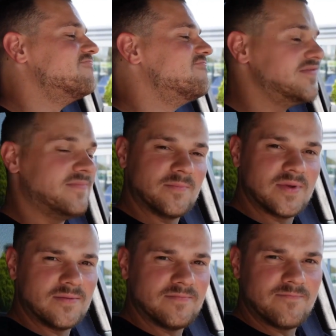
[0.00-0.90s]

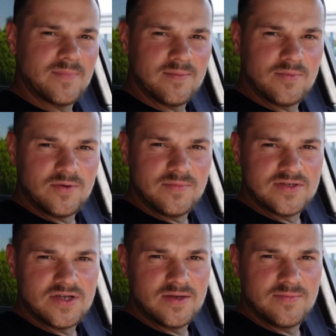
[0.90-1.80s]
Remember, my
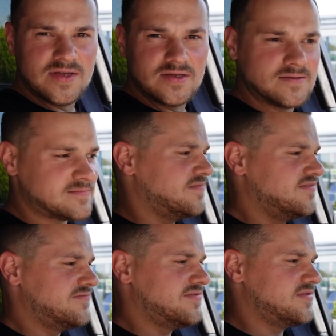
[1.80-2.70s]
appointments are limited.
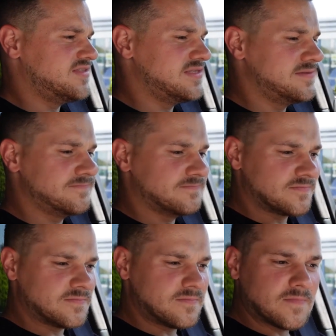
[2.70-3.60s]
If you
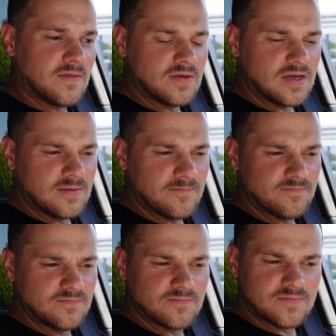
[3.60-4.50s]
need
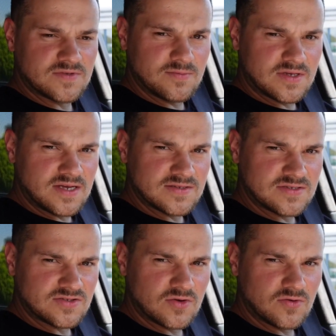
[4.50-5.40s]
something like
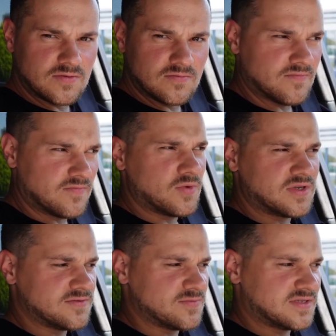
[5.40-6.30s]
this soon, for
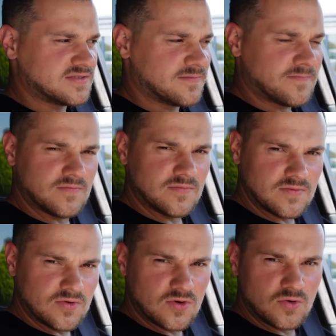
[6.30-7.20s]
whatever reason,
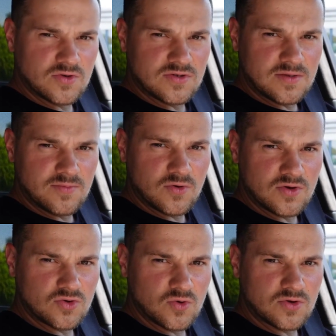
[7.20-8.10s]
you can also send me your
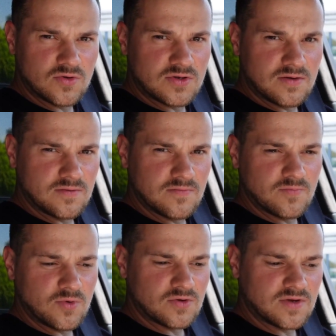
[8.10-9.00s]
control unit.
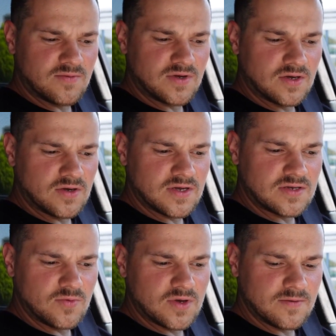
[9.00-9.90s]
We do that regularly
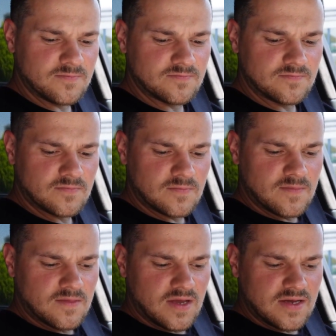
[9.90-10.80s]
as well.
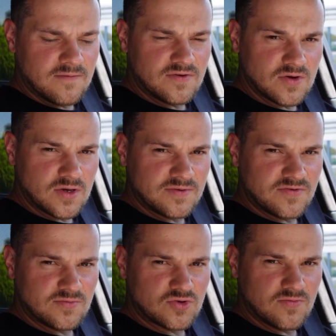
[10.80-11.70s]
And if you're coming
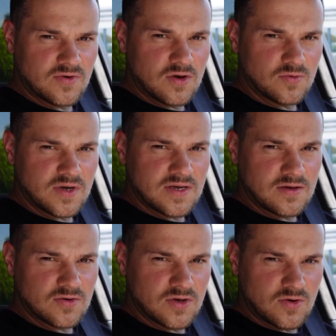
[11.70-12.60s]
from too far away,
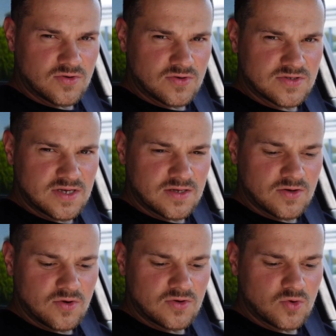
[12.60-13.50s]
you can also send in
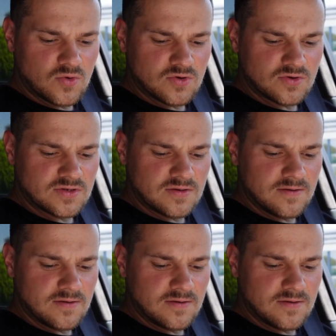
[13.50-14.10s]
your control unit.